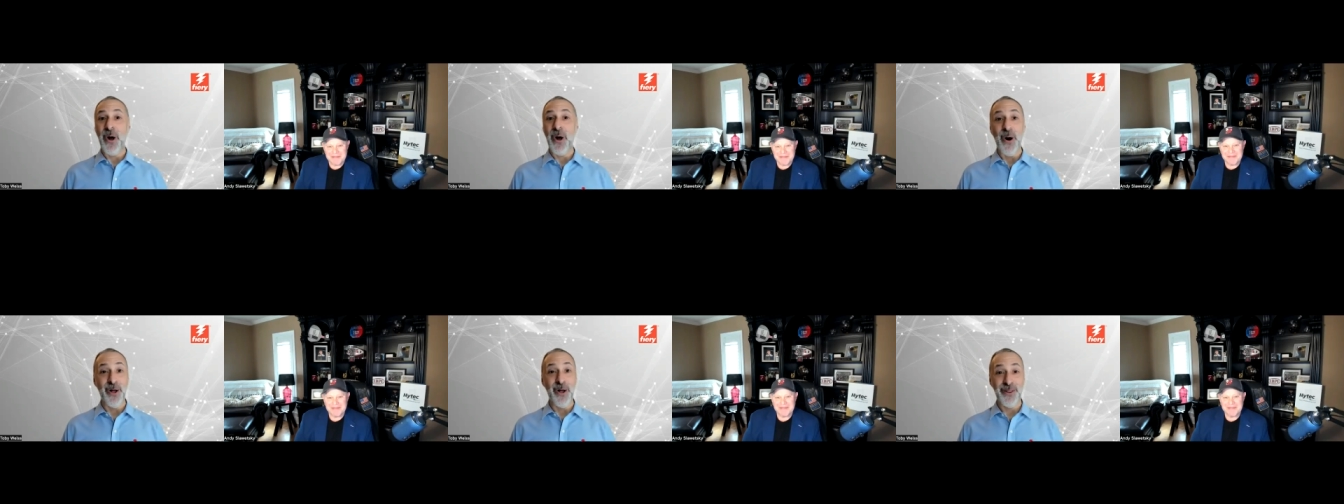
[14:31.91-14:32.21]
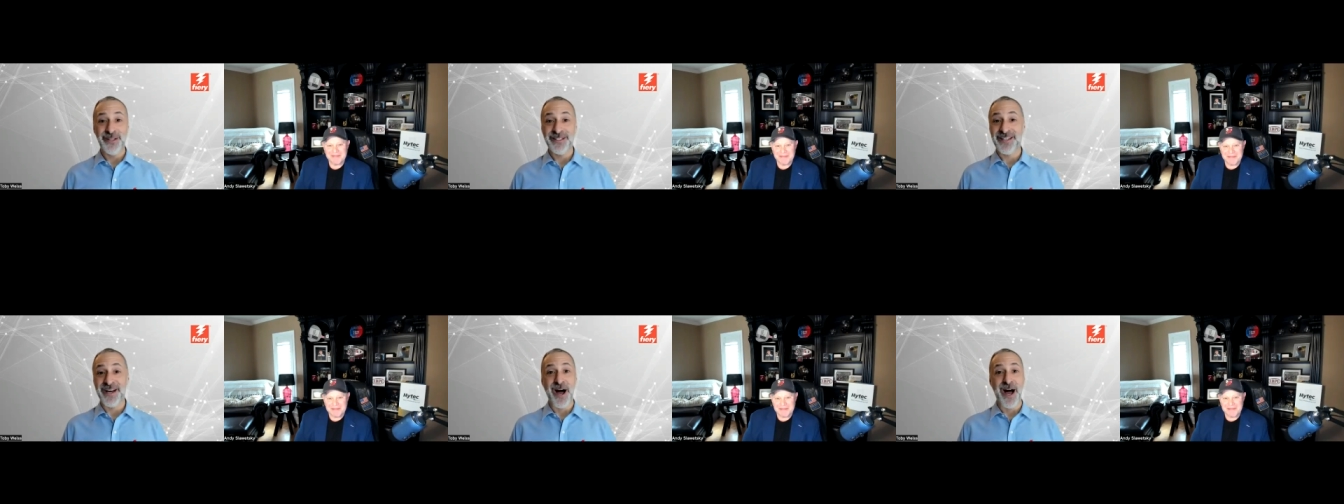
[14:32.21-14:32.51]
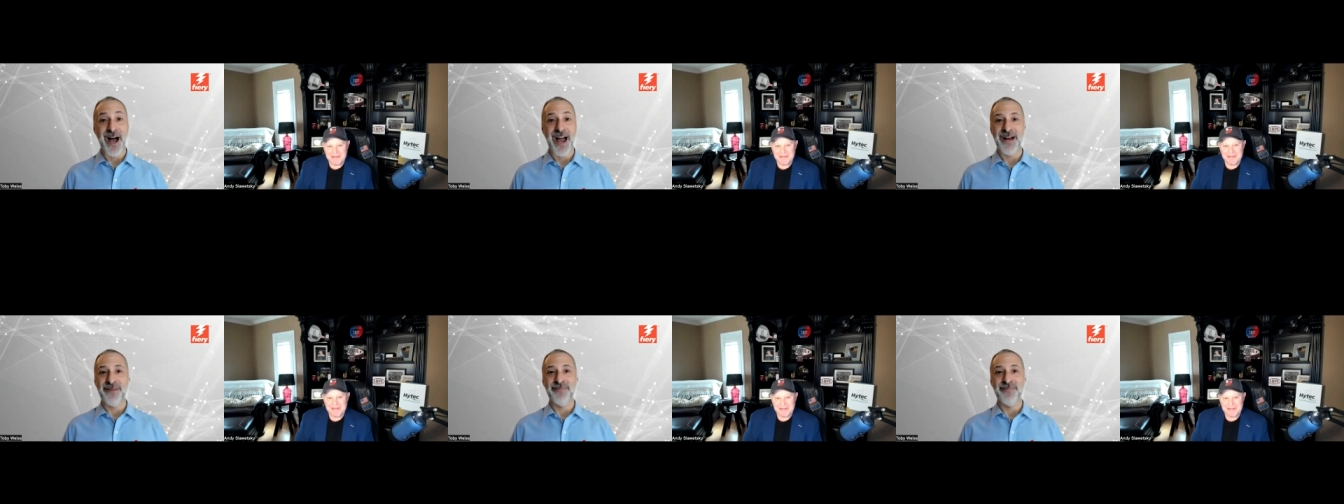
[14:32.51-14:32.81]
all the
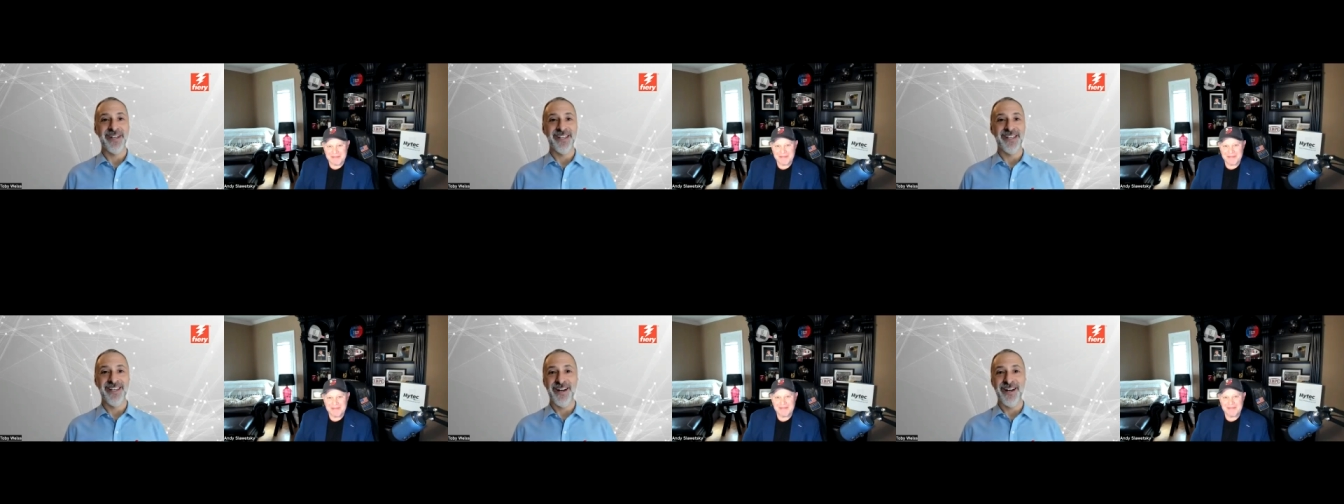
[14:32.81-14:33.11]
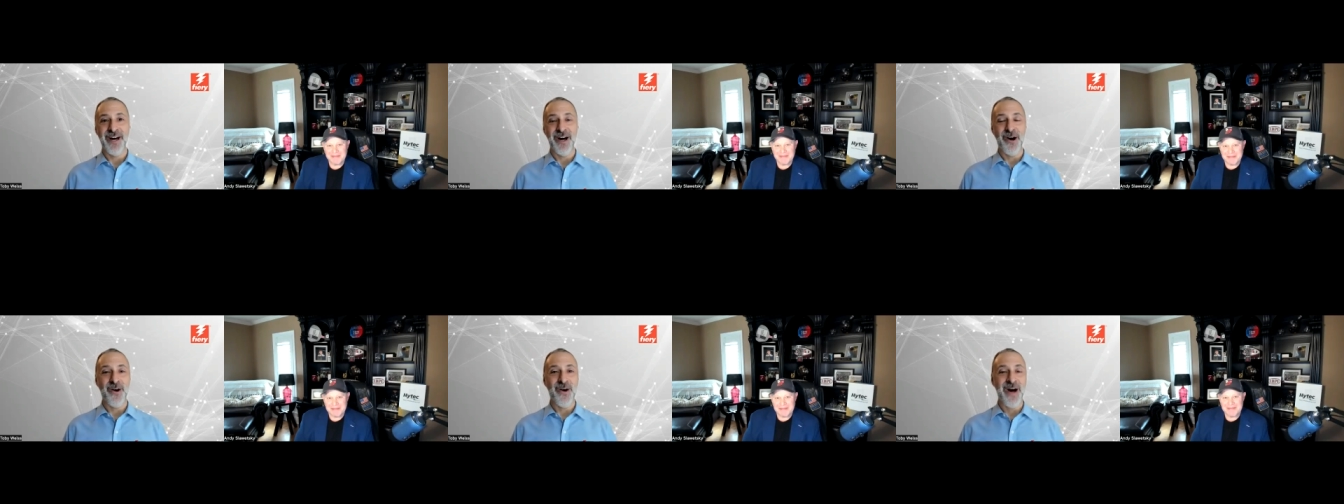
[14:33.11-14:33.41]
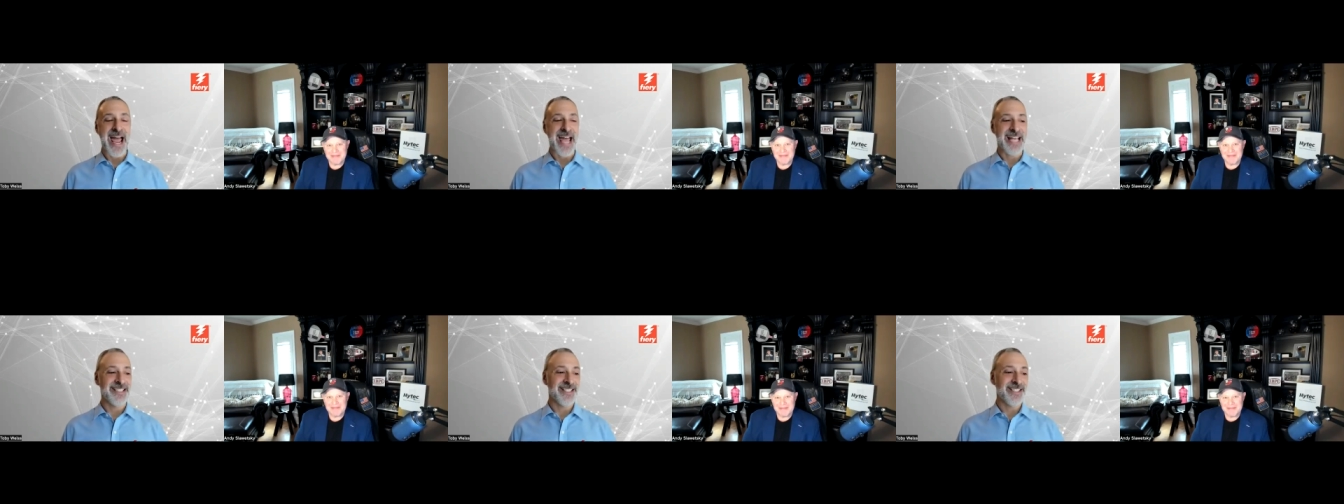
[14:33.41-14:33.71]
time, you know,
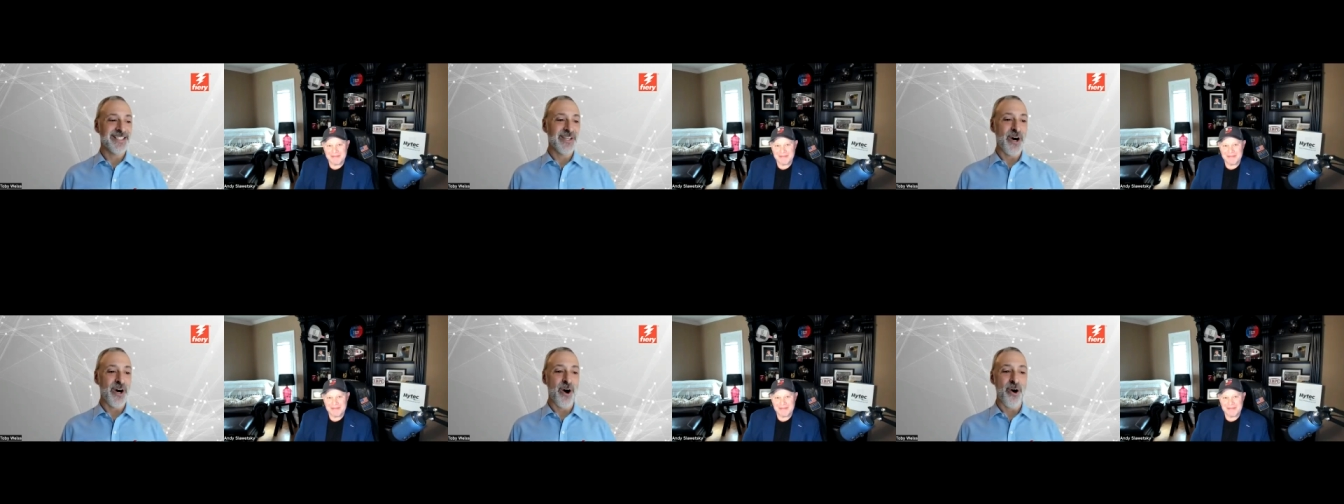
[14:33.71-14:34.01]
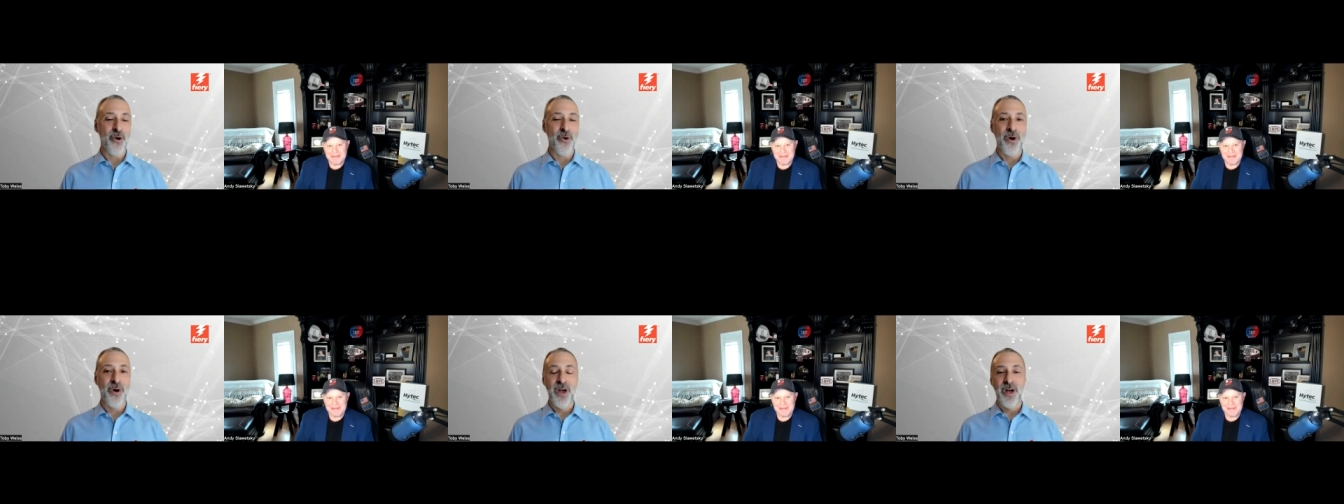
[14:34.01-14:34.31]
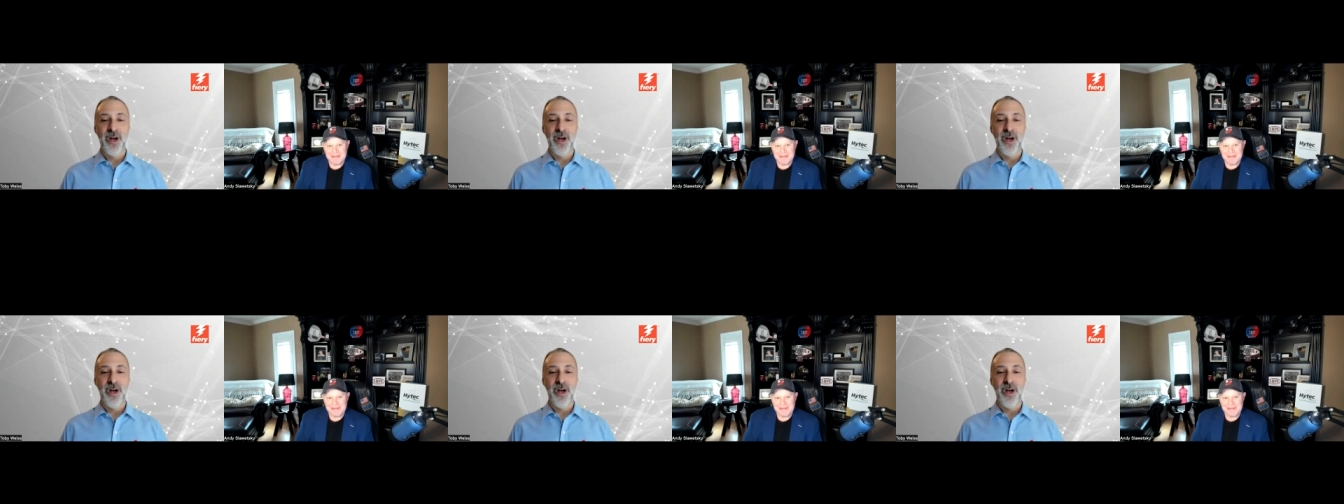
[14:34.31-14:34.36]
and so